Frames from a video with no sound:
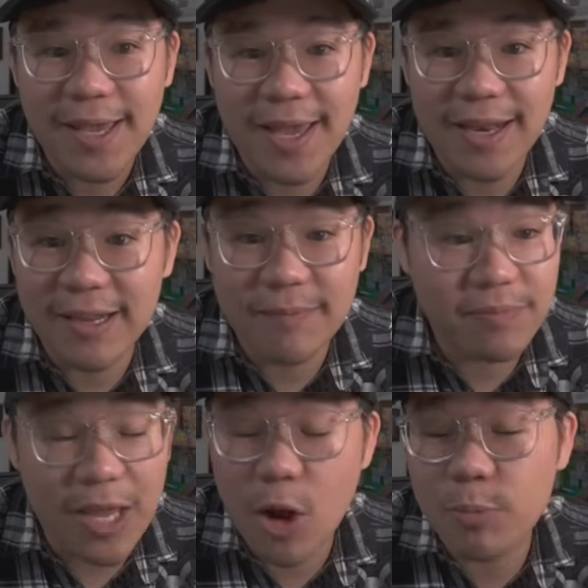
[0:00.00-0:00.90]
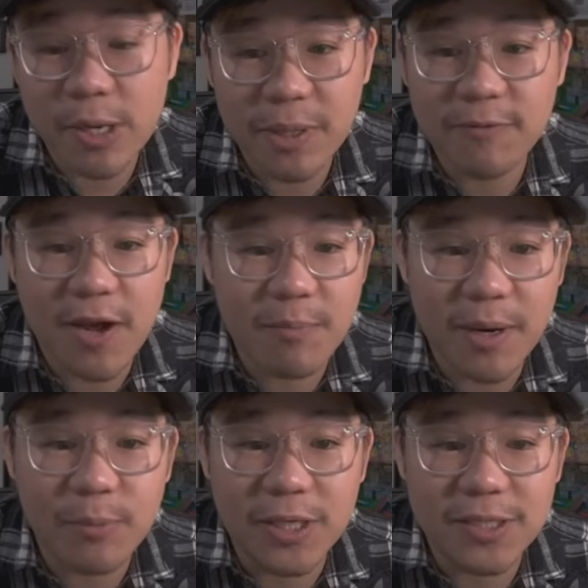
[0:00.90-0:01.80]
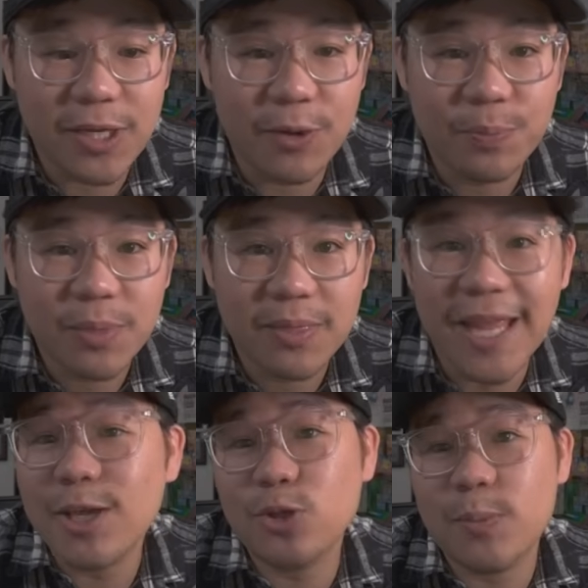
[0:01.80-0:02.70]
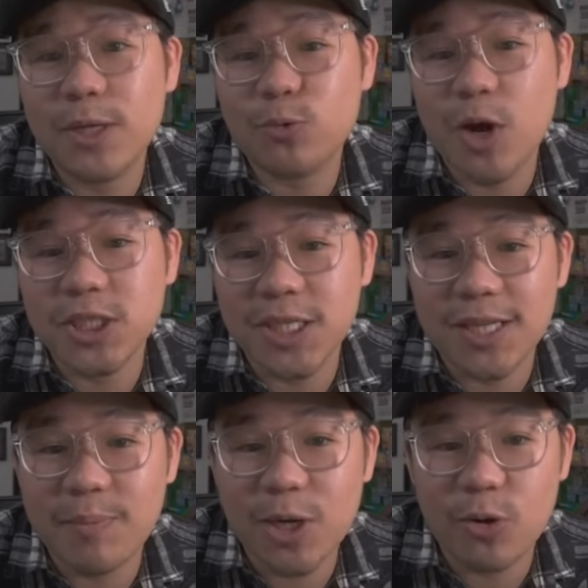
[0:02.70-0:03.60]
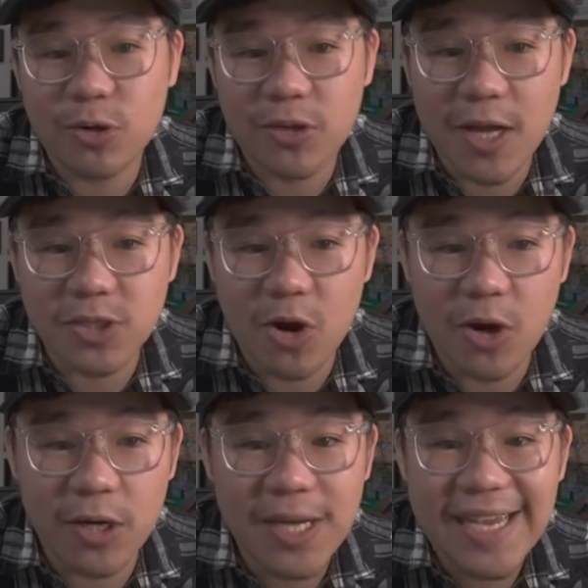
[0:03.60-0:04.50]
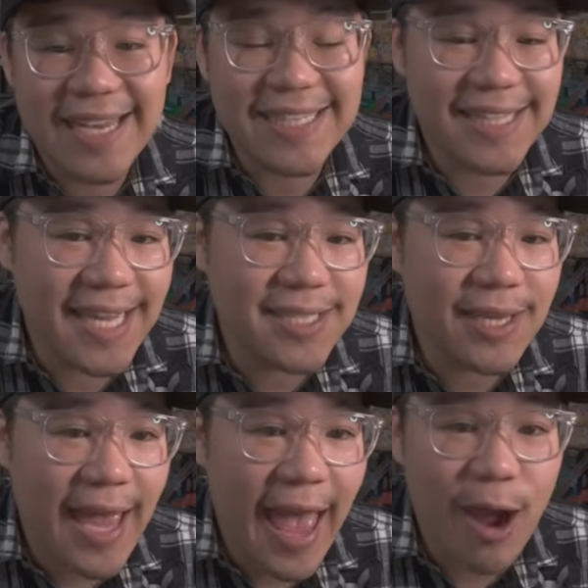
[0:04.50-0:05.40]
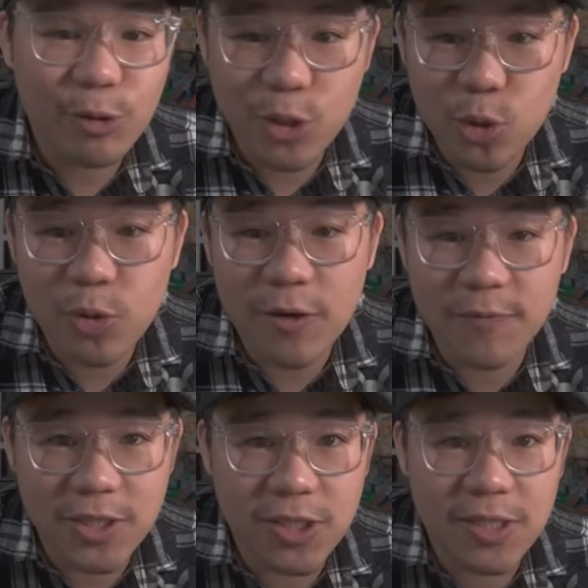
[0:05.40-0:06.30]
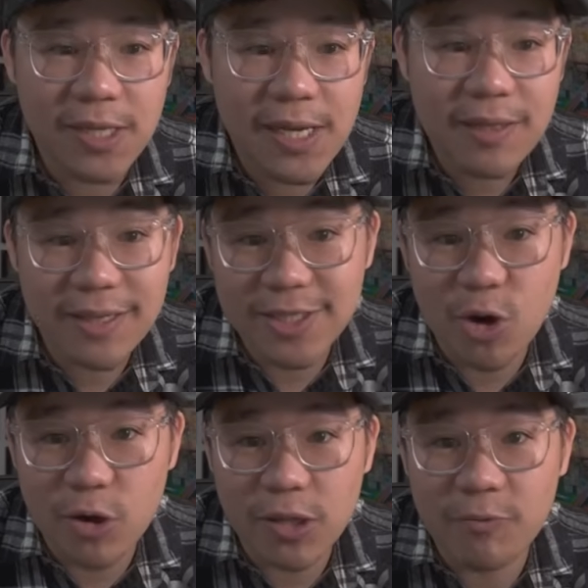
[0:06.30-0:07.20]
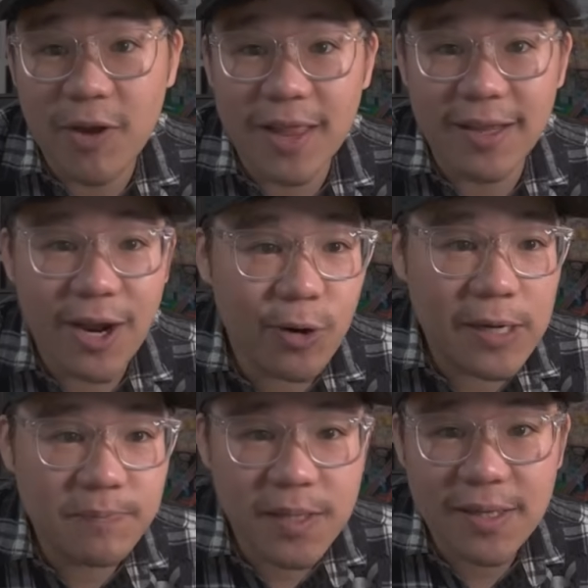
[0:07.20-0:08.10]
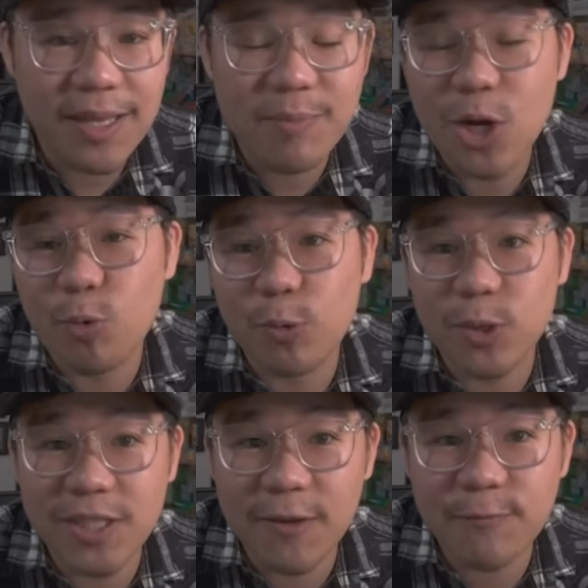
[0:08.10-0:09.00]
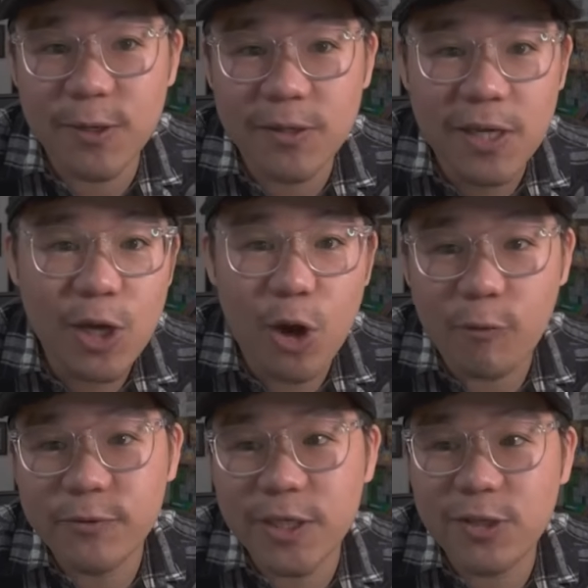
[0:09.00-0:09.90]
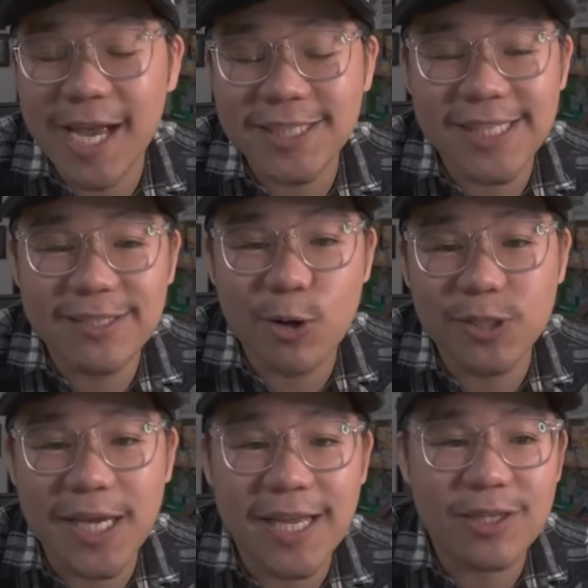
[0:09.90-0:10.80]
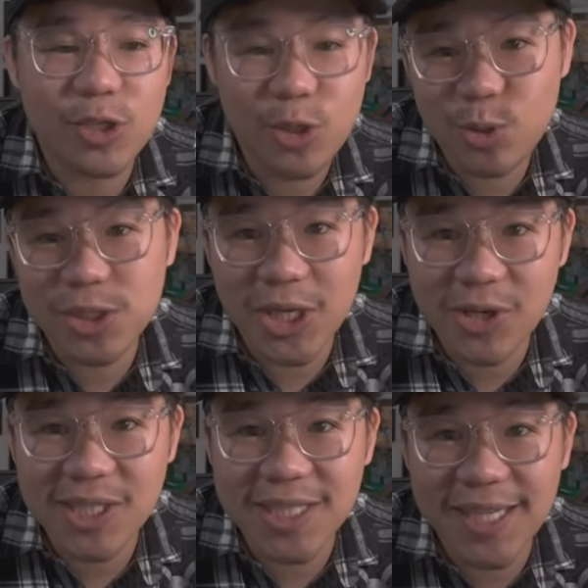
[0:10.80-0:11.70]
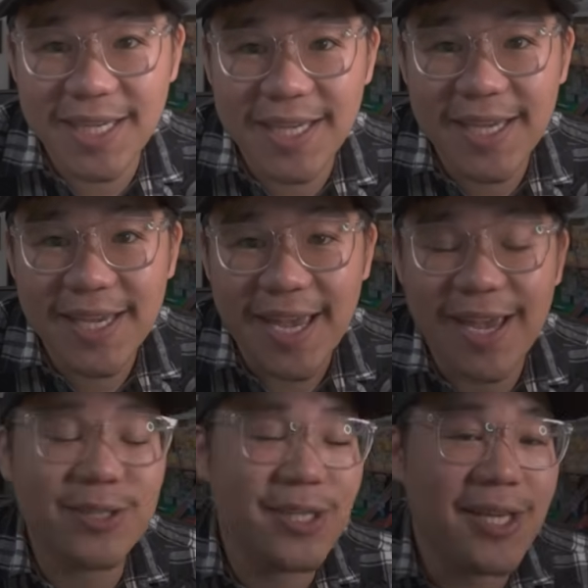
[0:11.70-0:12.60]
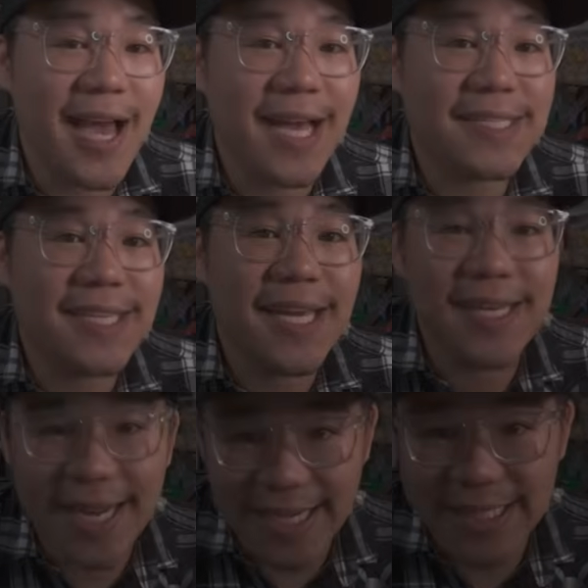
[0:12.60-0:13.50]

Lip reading: and they all bring me fond memories. So thank you so much for watching. Let me know what your thoughts are. Is this how you envision the Scarlet and Violet era? Let me know where we differ. Hopefully you guys don't take it too seriously, and I'll see you guys next